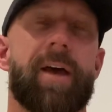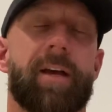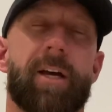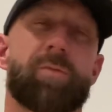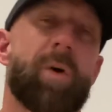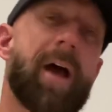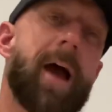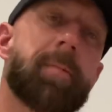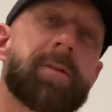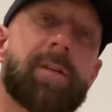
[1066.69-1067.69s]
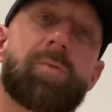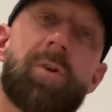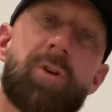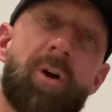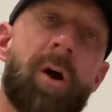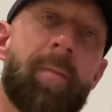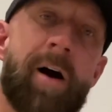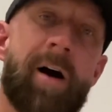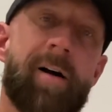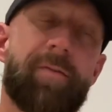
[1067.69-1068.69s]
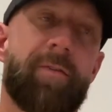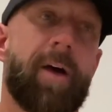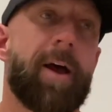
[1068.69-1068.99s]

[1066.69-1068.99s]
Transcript: because what happens is when you come off,